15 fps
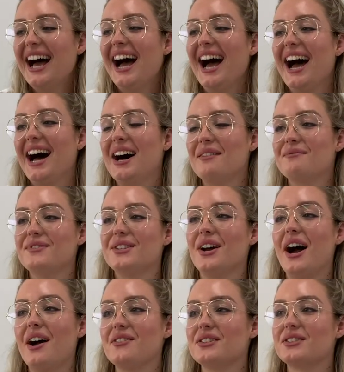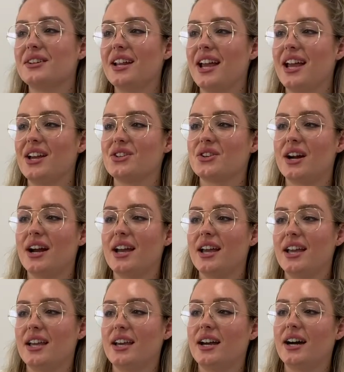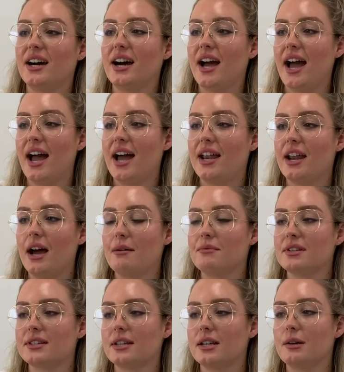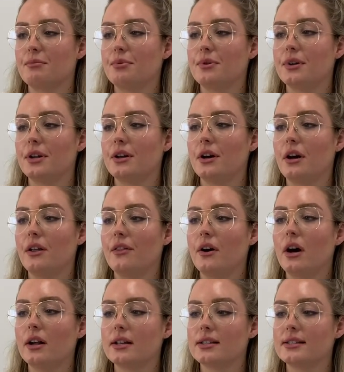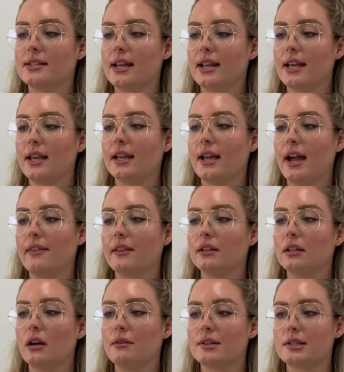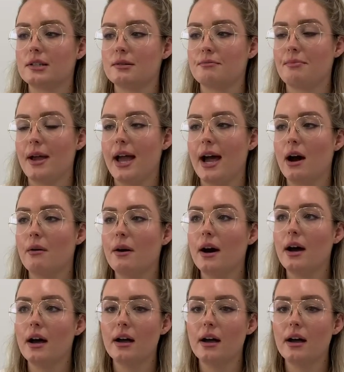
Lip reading: So I've just got a hairdryer here and I'm just going to put it on the hottest setting and the lowest power.